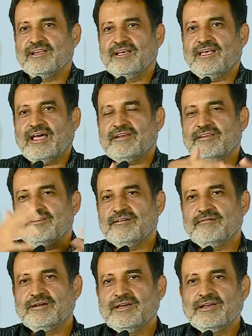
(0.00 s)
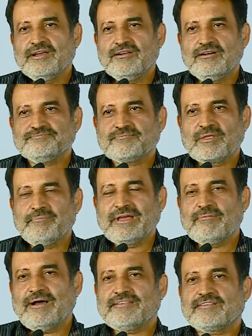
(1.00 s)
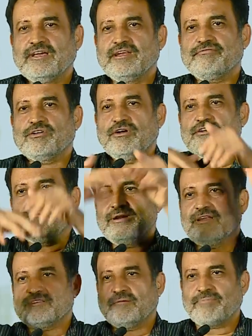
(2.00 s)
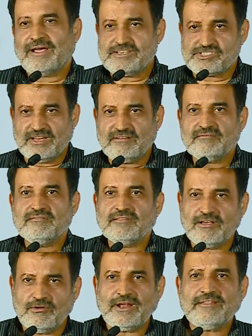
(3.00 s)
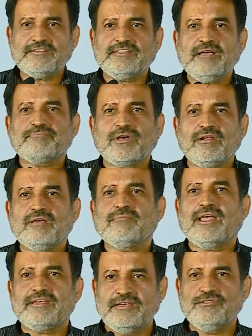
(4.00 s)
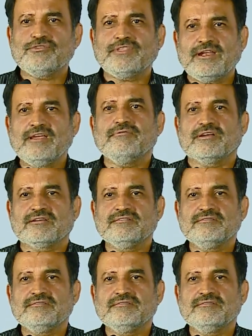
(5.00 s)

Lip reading: And in big basket, if you're going to build a supply chain, they're going to have the same problem like Hindustan Lever.